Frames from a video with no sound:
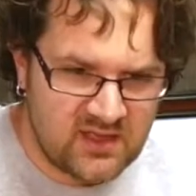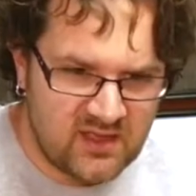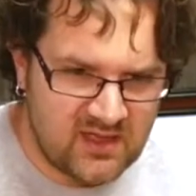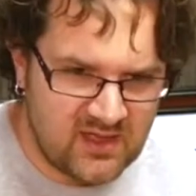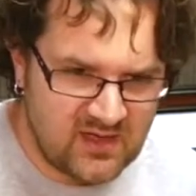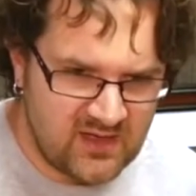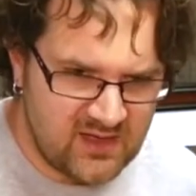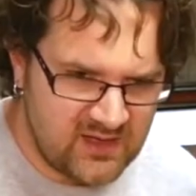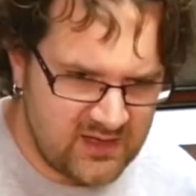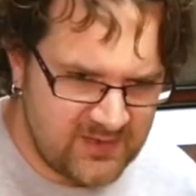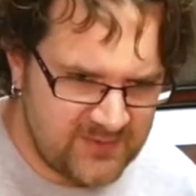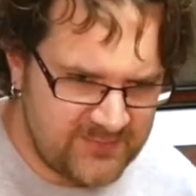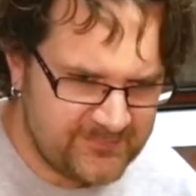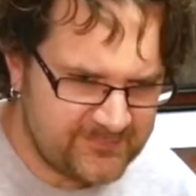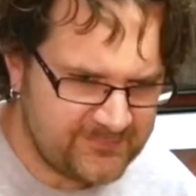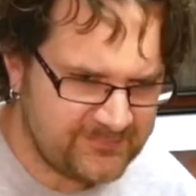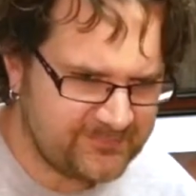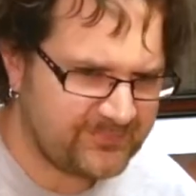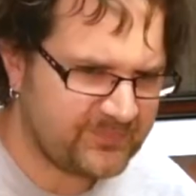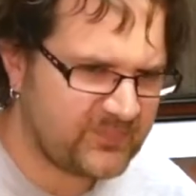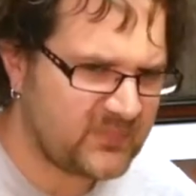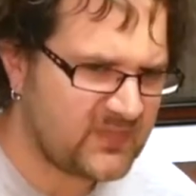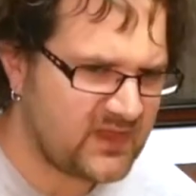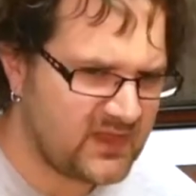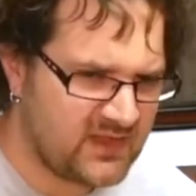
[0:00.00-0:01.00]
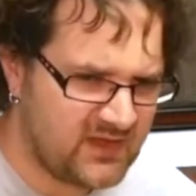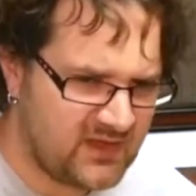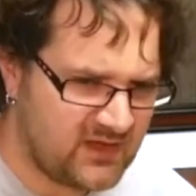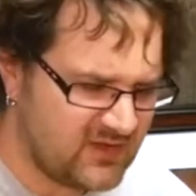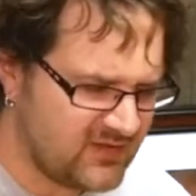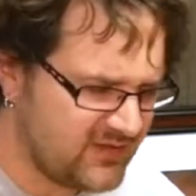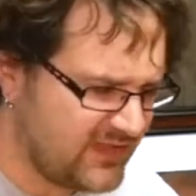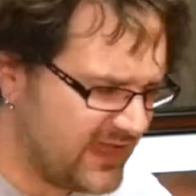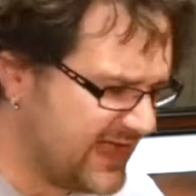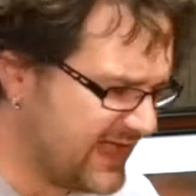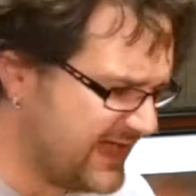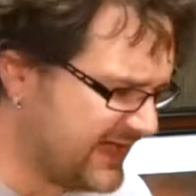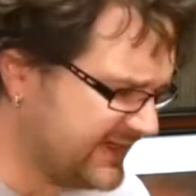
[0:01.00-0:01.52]
and
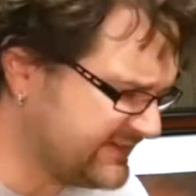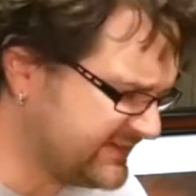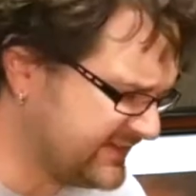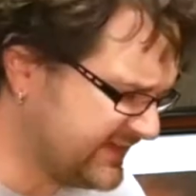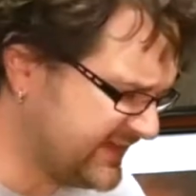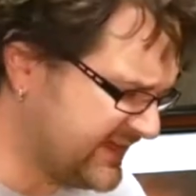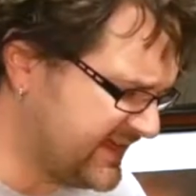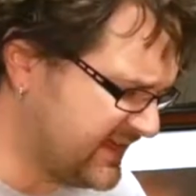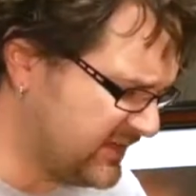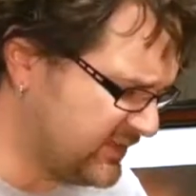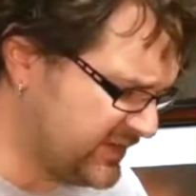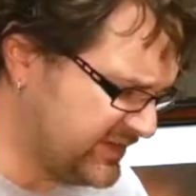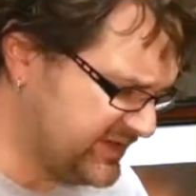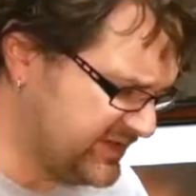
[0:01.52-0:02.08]
all that, and I